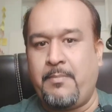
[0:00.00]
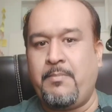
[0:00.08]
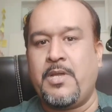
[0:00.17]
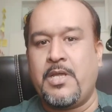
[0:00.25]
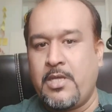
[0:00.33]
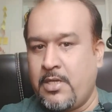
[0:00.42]

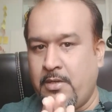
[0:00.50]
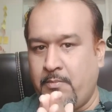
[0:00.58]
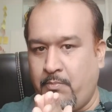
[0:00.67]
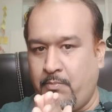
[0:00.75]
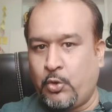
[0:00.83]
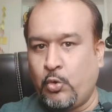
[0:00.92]
him,
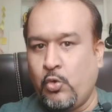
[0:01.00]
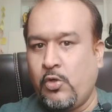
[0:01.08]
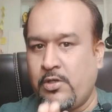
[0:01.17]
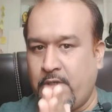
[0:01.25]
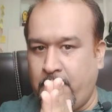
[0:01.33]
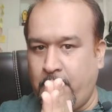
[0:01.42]
Madhu,
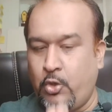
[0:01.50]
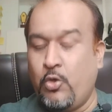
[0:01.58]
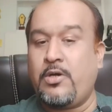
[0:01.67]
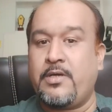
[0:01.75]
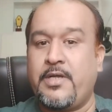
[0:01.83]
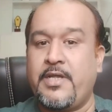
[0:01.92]

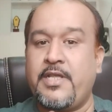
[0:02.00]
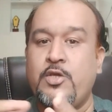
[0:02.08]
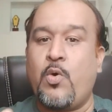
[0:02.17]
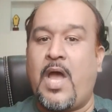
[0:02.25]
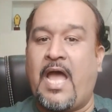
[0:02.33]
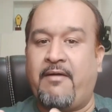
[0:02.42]
look,
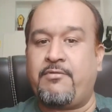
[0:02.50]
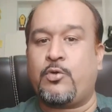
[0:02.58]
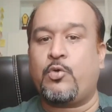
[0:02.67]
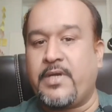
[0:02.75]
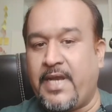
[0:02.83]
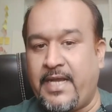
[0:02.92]
you
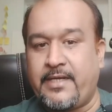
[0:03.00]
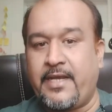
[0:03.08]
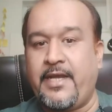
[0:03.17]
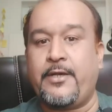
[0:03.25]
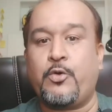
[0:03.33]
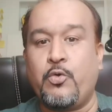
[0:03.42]
have to
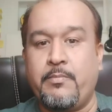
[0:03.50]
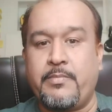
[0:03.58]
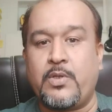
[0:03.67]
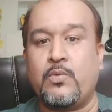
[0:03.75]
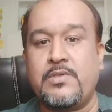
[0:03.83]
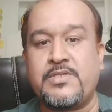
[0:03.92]
get into
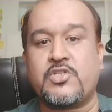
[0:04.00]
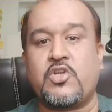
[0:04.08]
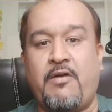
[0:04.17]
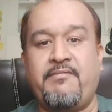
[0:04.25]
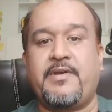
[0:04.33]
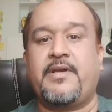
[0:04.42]

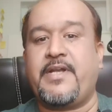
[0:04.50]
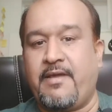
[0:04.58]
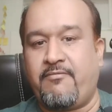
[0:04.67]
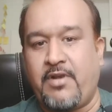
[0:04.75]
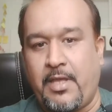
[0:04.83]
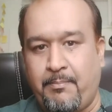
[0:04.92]

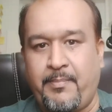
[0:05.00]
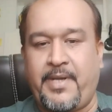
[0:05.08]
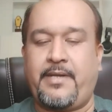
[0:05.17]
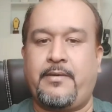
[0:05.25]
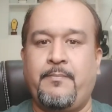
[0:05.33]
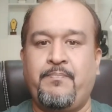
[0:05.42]
MuleSoft
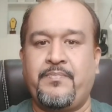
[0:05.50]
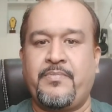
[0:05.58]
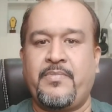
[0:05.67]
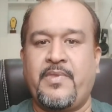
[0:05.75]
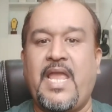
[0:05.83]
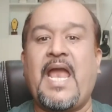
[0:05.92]
development.
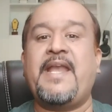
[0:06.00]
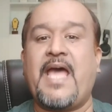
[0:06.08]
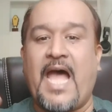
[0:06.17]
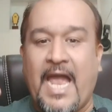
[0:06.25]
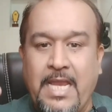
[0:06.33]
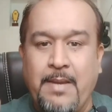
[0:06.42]

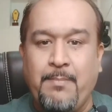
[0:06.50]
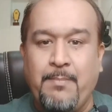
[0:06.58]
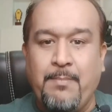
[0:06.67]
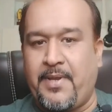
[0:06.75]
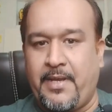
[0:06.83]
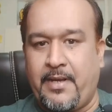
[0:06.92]
And I
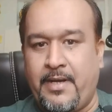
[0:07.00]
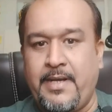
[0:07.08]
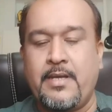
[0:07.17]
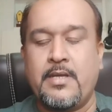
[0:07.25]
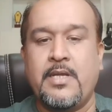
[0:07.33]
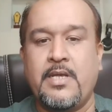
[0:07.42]

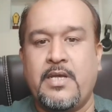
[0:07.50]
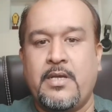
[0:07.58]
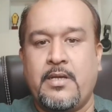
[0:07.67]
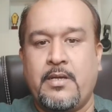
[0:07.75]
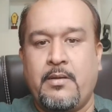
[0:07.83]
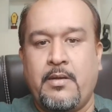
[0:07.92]
prepared
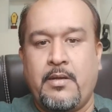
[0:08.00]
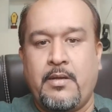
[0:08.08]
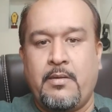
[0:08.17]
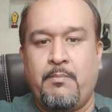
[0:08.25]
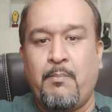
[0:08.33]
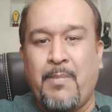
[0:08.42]

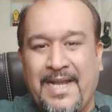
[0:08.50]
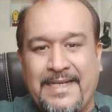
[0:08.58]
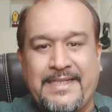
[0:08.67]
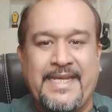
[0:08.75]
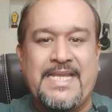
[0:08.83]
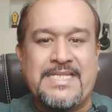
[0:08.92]

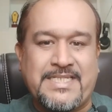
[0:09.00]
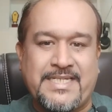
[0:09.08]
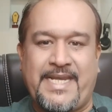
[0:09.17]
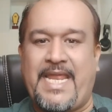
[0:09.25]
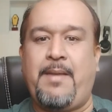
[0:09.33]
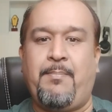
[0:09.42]

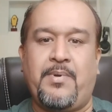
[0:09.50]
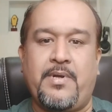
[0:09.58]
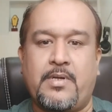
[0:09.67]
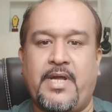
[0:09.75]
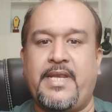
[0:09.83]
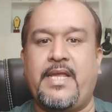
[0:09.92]
multi-step
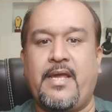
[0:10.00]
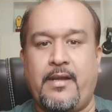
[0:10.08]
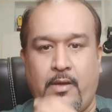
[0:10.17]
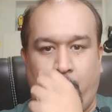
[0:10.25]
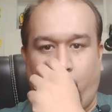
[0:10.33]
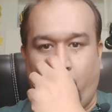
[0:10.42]

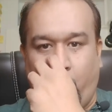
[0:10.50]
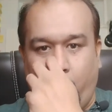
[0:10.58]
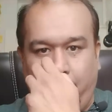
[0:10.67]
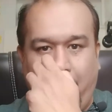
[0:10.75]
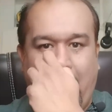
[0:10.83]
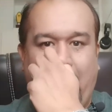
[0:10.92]
career
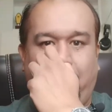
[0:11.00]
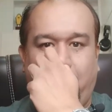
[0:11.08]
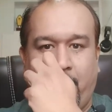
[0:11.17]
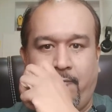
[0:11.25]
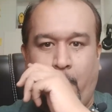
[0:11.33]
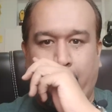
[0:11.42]
roadmap
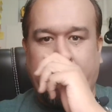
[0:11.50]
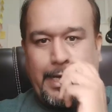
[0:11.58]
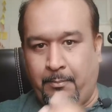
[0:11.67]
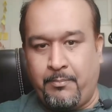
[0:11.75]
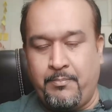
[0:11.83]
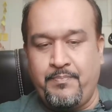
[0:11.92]
for
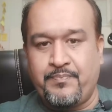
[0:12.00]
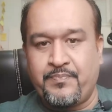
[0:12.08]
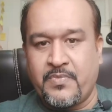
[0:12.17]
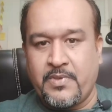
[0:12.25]
him.